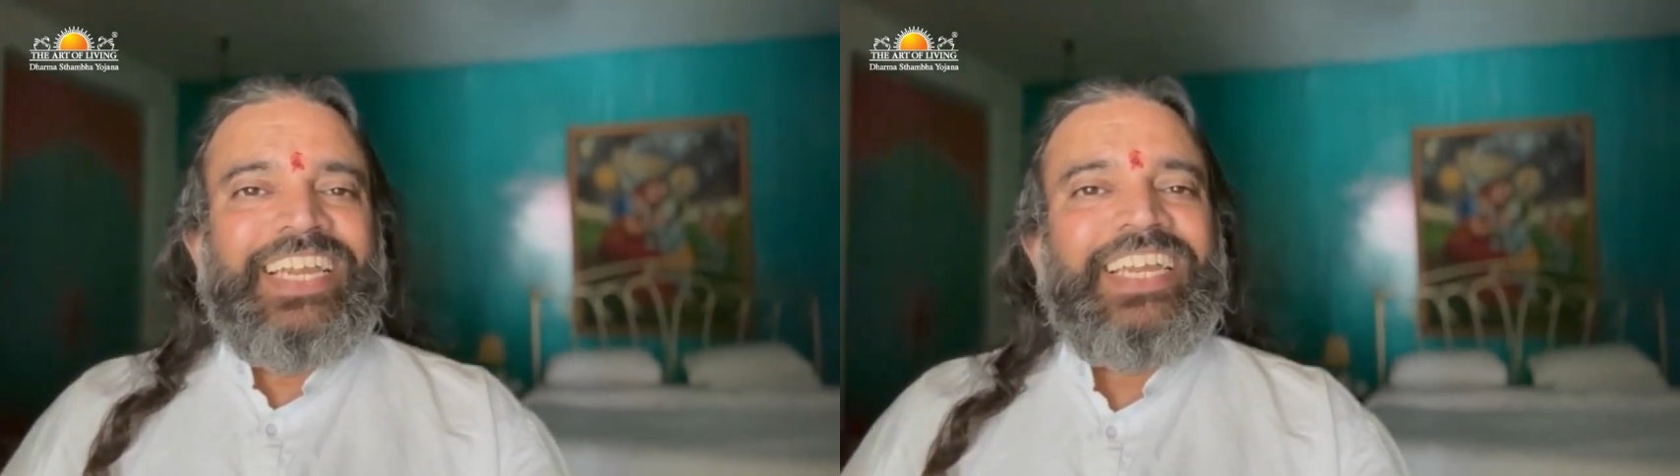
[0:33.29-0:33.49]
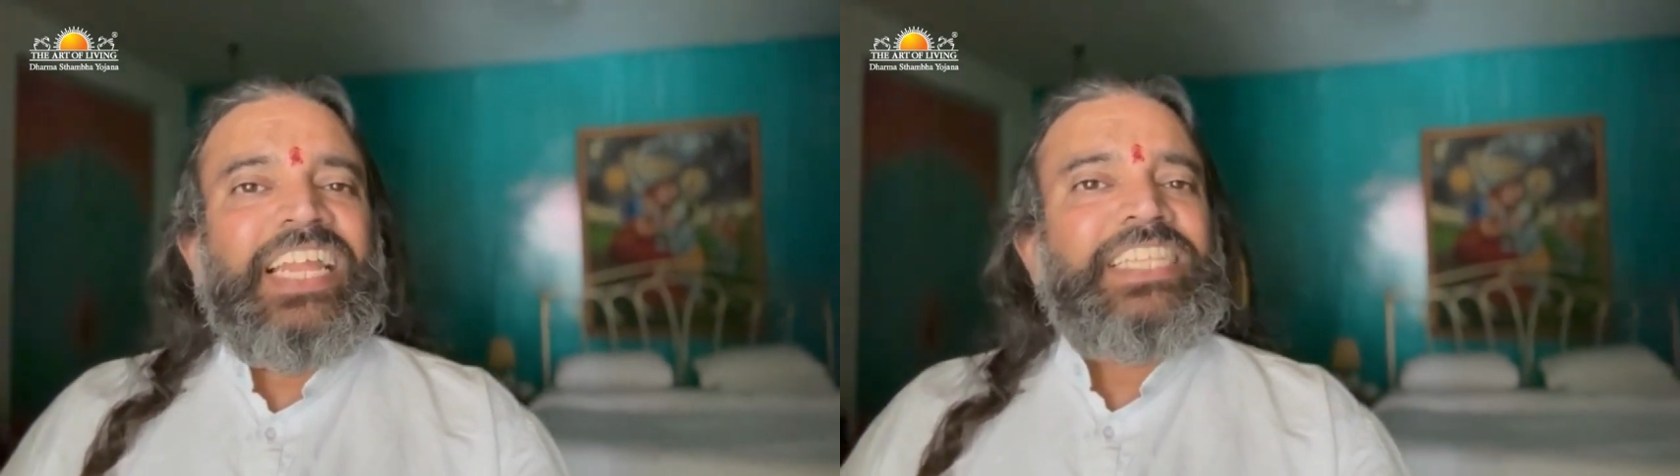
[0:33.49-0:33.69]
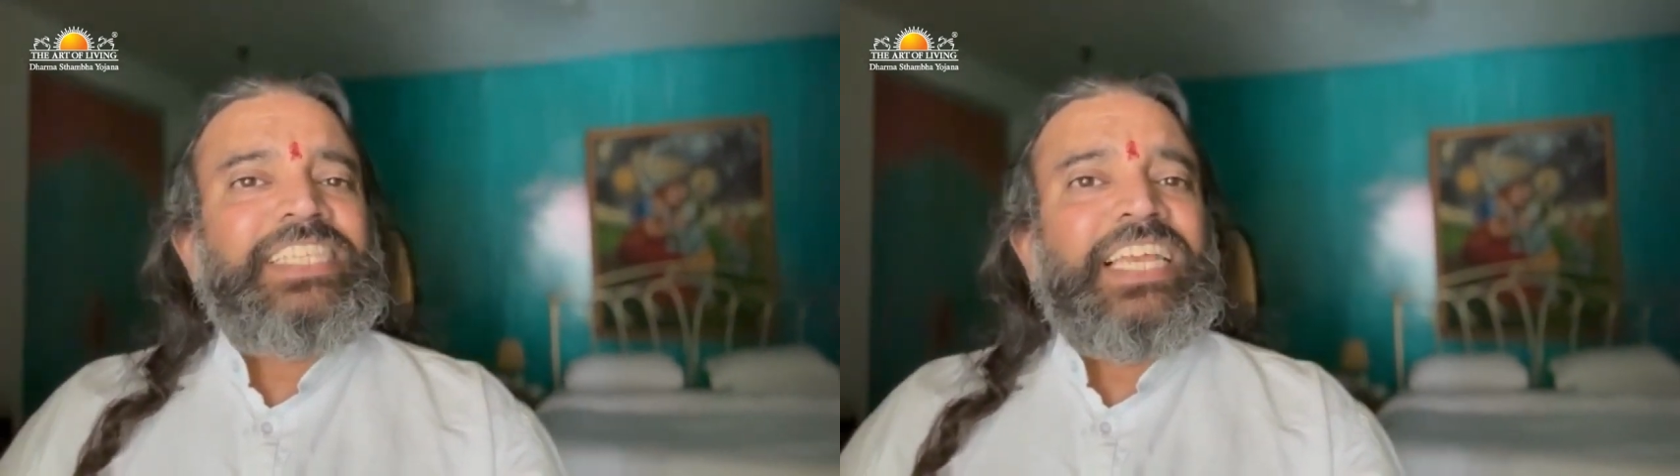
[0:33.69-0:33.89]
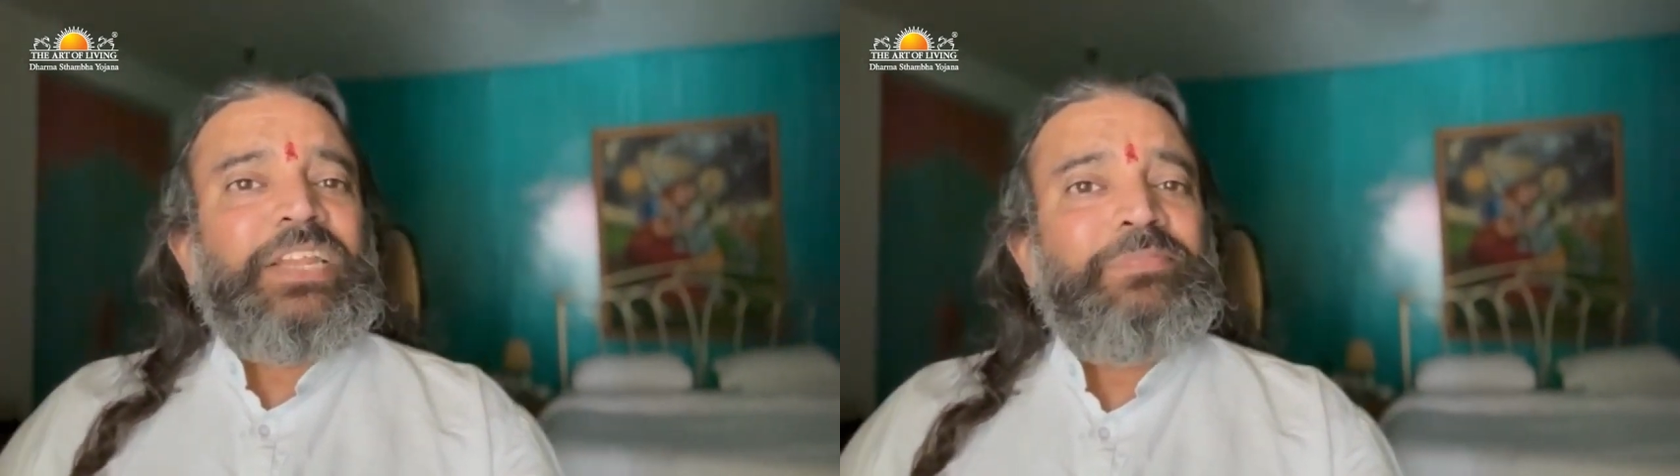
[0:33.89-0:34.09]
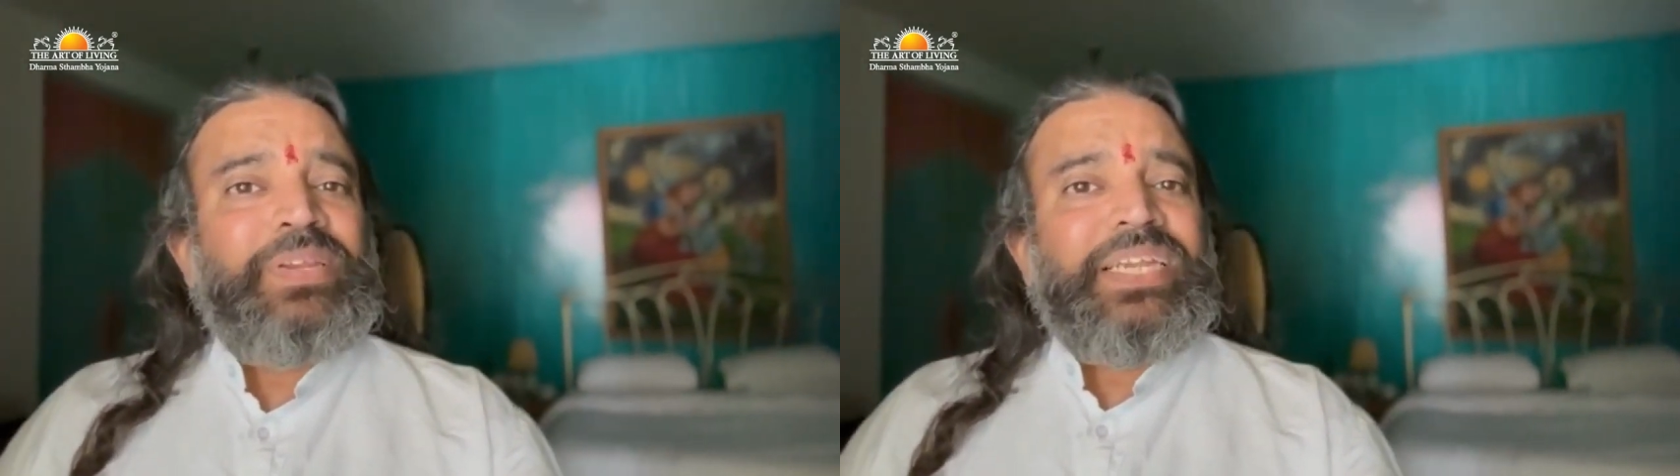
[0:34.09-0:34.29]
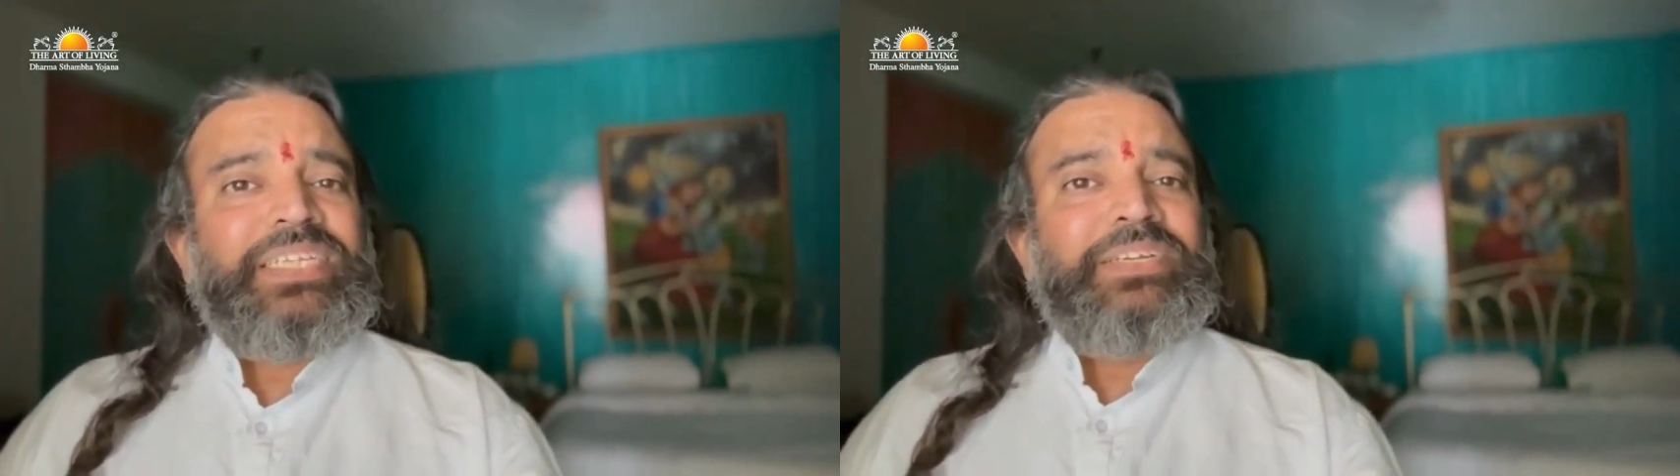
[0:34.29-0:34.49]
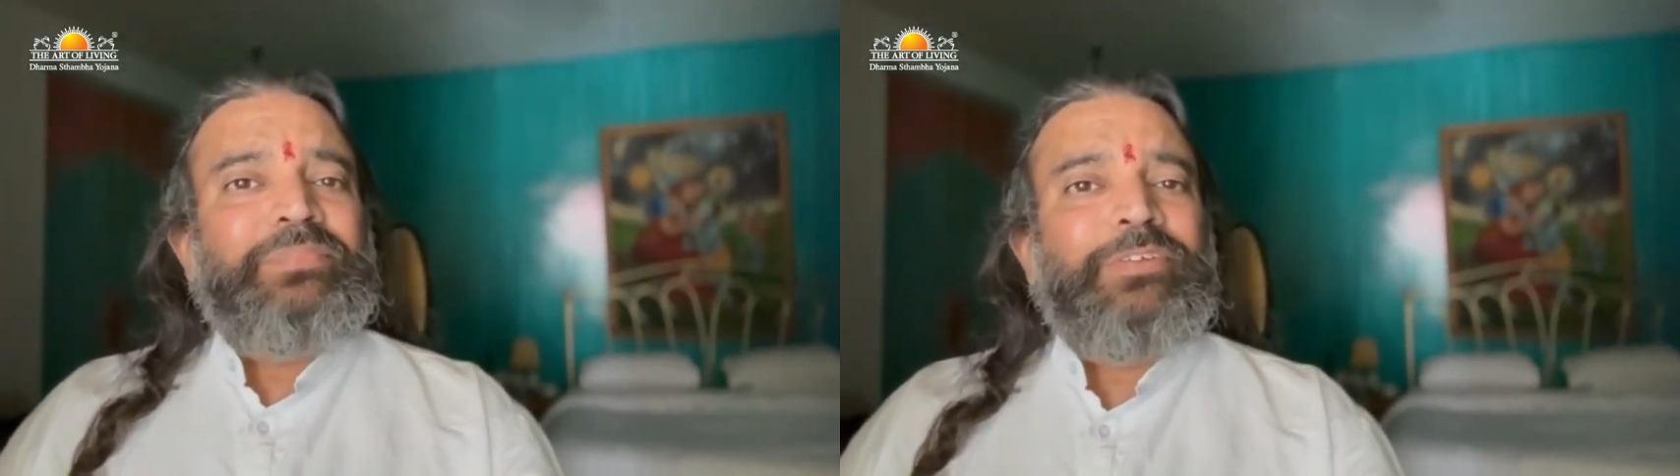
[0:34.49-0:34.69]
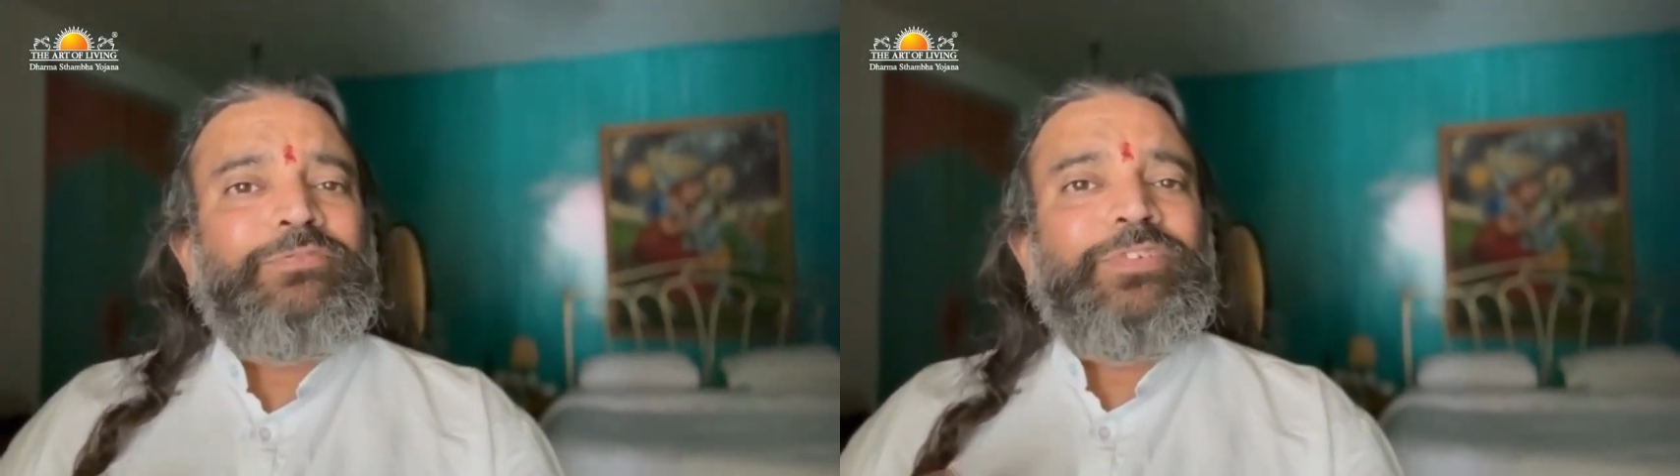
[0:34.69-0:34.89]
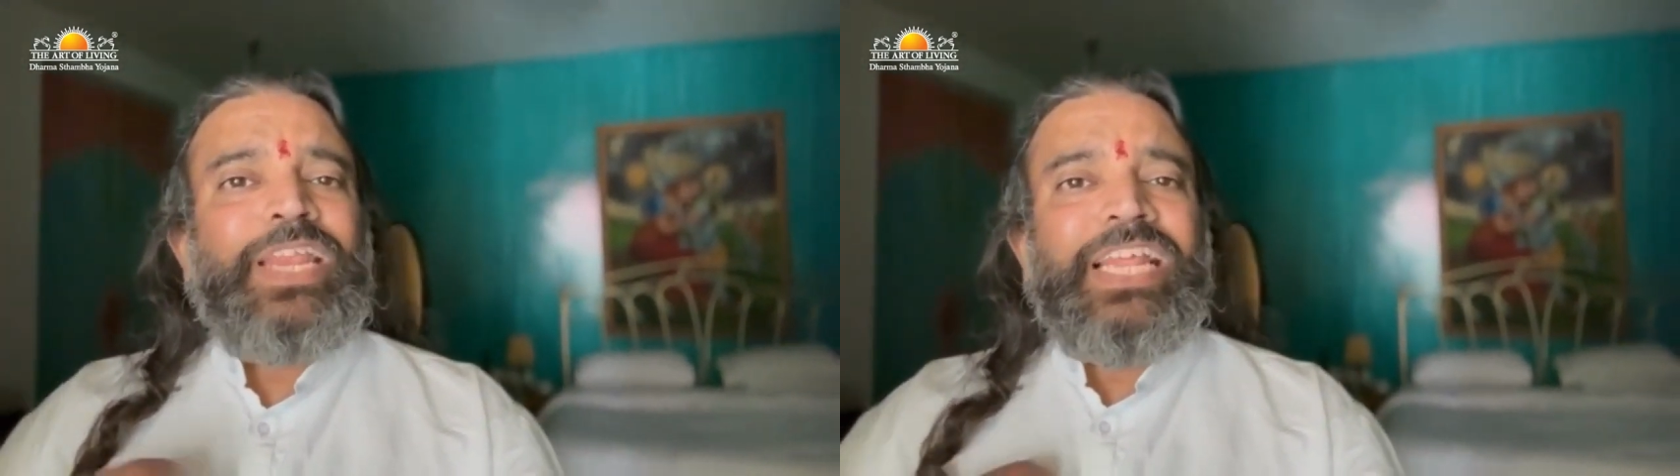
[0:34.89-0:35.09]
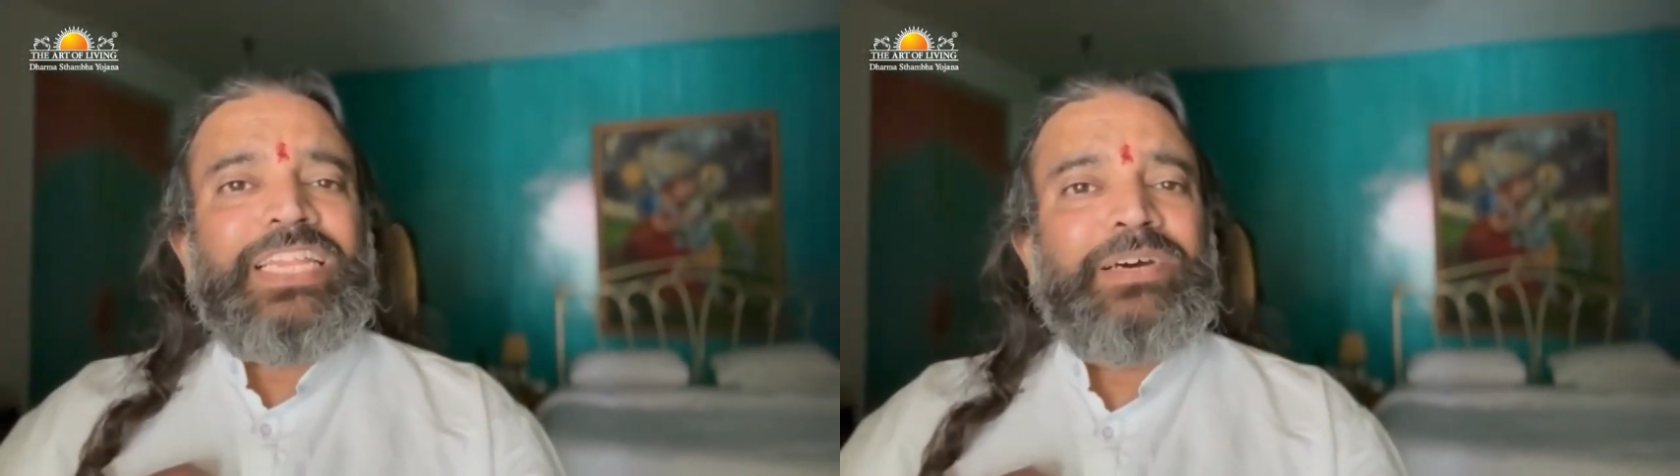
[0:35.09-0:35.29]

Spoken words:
let's celebrate it by feeling